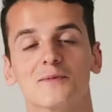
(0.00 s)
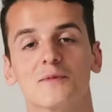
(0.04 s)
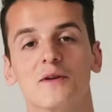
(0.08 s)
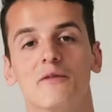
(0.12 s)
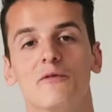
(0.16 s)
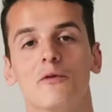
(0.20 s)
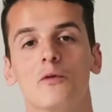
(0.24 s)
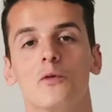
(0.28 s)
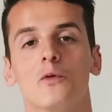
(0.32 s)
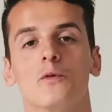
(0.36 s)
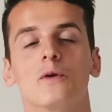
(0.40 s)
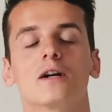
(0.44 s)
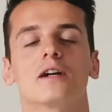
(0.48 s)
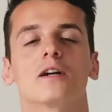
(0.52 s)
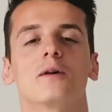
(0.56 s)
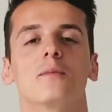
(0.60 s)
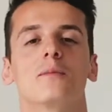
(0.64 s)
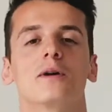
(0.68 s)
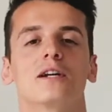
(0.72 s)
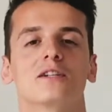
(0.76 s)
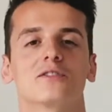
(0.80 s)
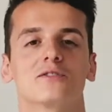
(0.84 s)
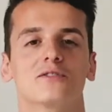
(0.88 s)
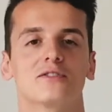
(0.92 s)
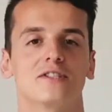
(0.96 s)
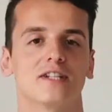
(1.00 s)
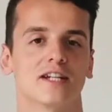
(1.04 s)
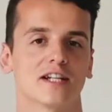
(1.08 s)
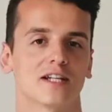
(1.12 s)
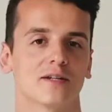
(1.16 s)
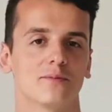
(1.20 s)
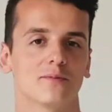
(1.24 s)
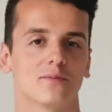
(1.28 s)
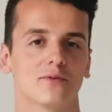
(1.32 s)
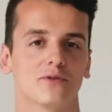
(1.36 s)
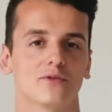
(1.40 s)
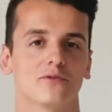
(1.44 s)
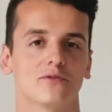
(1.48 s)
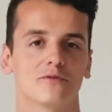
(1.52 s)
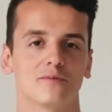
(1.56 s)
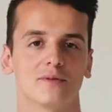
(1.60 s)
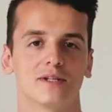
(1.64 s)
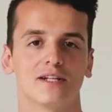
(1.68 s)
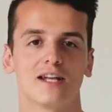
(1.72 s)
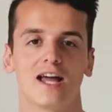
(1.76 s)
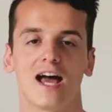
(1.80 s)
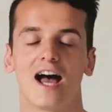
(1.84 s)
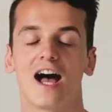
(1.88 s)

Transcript: up everyone, welcome back to Tech Improvement.